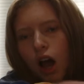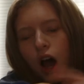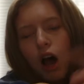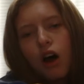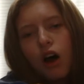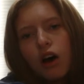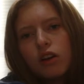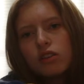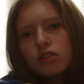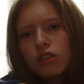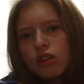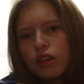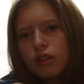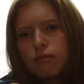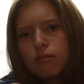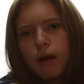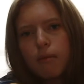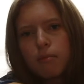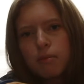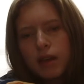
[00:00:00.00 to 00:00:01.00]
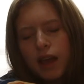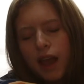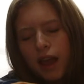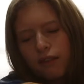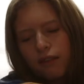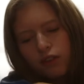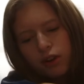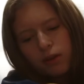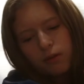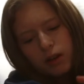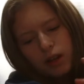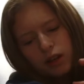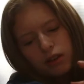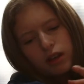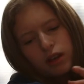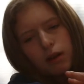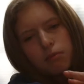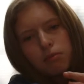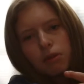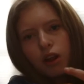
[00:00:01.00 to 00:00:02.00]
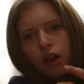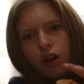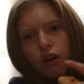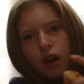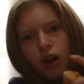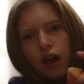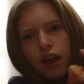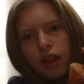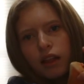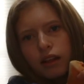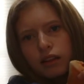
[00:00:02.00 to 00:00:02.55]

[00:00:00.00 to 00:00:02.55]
I'll also link my behavior video down below.